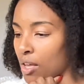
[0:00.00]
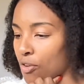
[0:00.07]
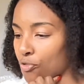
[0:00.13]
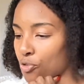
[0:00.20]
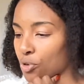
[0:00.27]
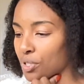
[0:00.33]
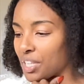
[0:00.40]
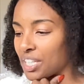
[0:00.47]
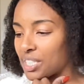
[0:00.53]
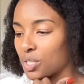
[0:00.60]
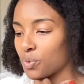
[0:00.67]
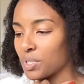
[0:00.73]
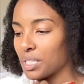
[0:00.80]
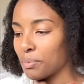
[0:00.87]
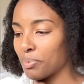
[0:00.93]
forth
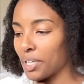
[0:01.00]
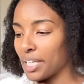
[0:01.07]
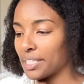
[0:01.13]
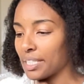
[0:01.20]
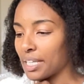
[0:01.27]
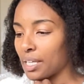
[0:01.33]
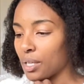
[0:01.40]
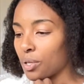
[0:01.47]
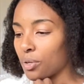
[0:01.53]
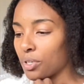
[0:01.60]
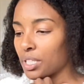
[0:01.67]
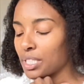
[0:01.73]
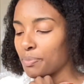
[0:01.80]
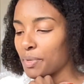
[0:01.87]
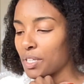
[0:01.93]
exquisite blessing and
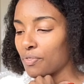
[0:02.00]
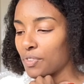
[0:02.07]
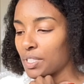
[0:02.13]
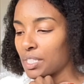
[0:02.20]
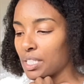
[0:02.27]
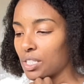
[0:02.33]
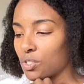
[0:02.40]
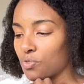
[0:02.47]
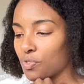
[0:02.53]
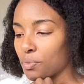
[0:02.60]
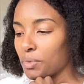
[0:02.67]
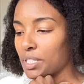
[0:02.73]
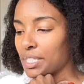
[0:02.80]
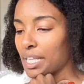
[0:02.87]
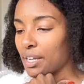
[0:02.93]
glorious manifestation from
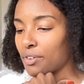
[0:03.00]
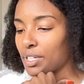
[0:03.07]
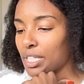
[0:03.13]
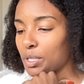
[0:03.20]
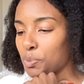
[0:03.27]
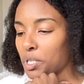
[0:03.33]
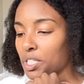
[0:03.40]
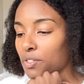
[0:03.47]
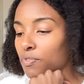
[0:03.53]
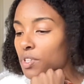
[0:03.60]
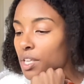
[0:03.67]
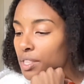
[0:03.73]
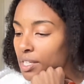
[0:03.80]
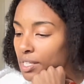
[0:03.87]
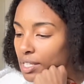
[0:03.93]
the sacred expanse of
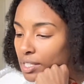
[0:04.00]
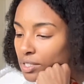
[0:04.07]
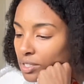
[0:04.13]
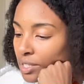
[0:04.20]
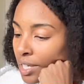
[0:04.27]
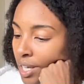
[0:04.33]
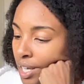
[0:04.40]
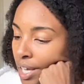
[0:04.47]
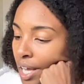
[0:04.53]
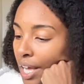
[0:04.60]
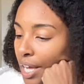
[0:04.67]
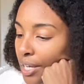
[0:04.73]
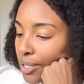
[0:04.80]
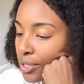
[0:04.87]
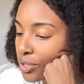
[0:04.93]
nothingness.
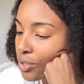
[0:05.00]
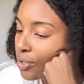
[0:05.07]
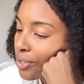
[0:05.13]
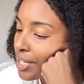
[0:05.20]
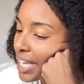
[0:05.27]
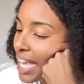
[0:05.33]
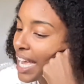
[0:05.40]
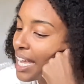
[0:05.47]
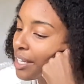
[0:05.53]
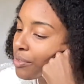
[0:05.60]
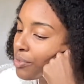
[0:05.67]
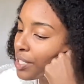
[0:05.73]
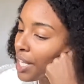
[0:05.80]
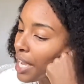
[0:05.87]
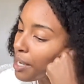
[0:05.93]
Your soul can
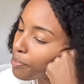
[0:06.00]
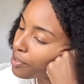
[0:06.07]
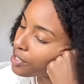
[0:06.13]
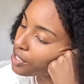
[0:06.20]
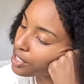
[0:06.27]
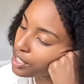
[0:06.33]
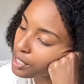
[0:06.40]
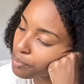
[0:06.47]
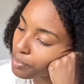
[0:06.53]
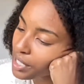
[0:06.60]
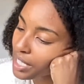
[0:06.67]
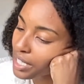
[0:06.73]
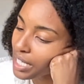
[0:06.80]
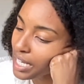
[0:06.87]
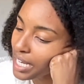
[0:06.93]
rely upon her
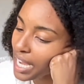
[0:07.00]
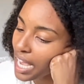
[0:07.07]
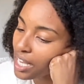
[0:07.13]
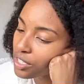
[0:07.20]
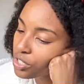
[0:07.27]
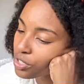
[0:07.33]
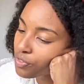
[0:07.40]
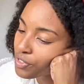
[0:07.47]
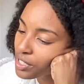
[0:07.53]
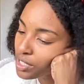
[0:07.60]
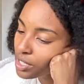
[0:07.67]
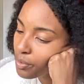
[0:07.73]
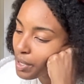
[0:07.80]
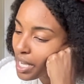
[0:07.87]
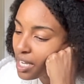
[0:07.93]
completely. Cast your
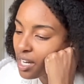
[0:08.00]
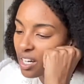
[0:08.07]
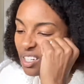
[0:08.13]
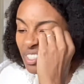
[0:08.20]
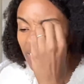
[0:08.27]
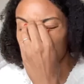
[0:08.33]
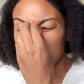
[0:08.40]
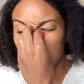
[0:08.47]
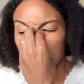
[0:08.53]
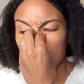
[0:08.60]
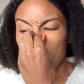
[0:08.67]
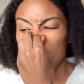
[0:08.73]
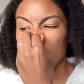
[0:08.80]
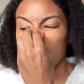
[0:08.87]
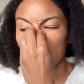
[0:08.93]
fears away. Hers is the
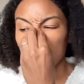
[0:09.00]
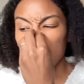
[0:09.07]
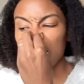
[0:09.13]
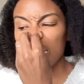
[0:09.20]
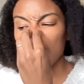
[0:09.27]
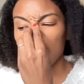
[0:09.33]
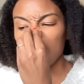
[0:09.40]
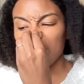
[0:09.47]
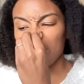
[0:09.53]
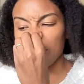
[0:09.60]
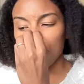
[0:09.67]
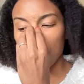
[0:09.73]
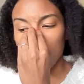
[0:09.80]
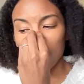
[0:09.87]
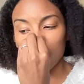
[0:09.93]
power of the universe
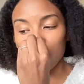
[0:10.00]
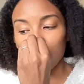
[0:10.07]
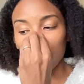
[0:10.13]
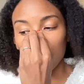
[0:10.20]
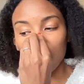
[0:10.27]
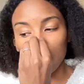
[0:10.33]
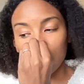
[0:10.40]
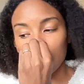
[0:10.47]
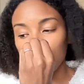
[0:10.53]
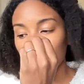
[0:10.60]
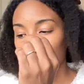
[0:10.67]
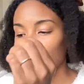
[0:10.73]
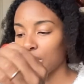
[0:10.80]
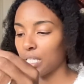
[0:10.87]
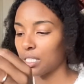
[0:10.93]
combined with generosity
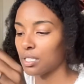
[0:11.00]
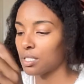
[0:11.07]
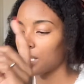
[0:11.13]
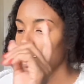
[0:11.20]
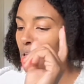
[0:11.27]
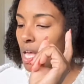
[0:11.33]
of grace.